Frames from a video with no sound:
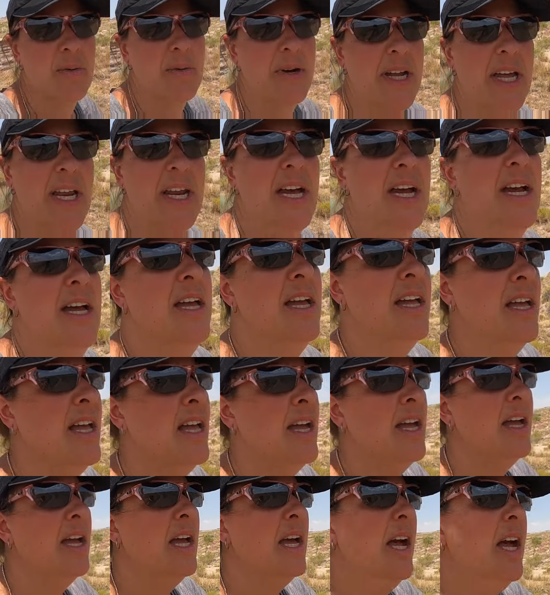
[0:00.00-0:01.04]
So we're gonna
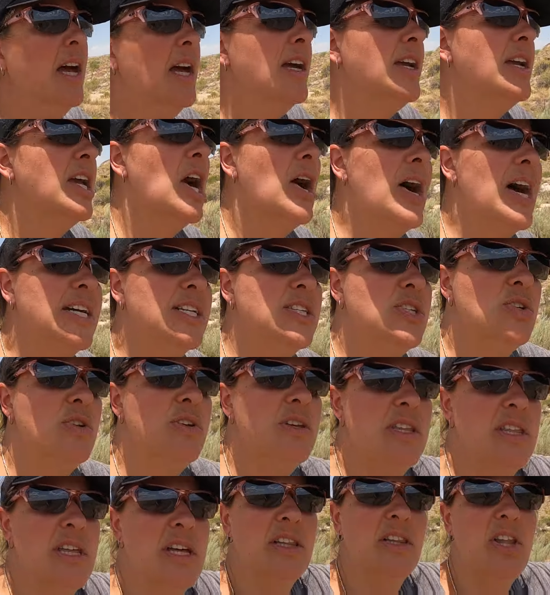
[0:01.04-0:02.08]
go out
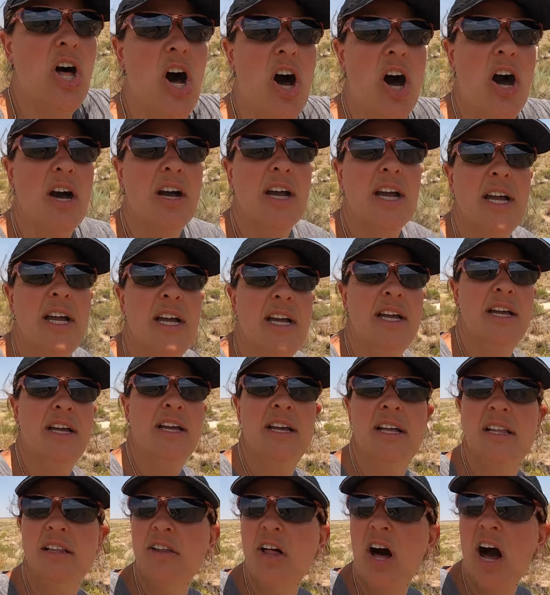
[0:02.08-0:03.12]
to the long
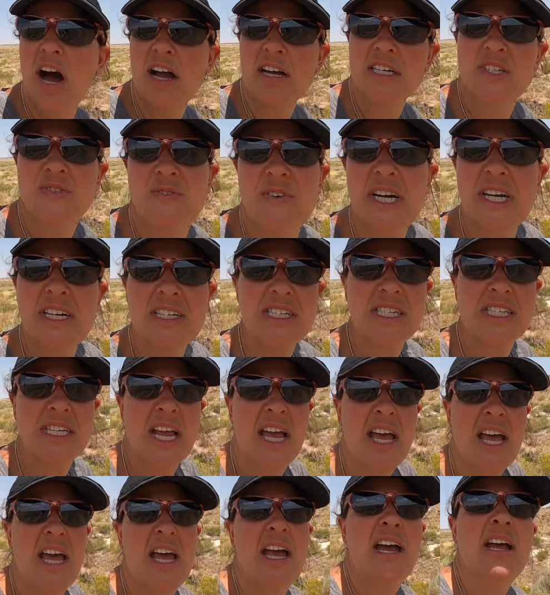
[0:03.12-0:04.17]
logs
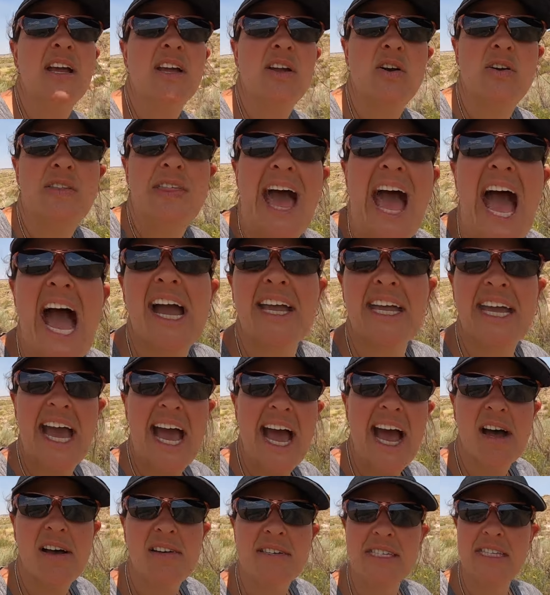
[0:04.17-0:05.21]
first, go to the
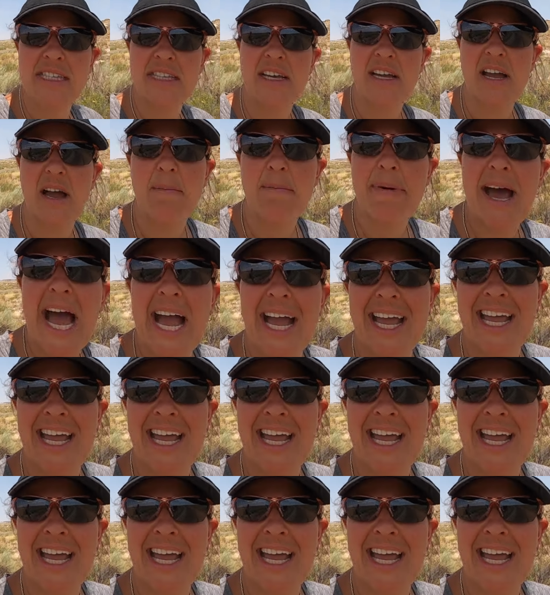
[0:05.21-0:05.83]
agate house and then come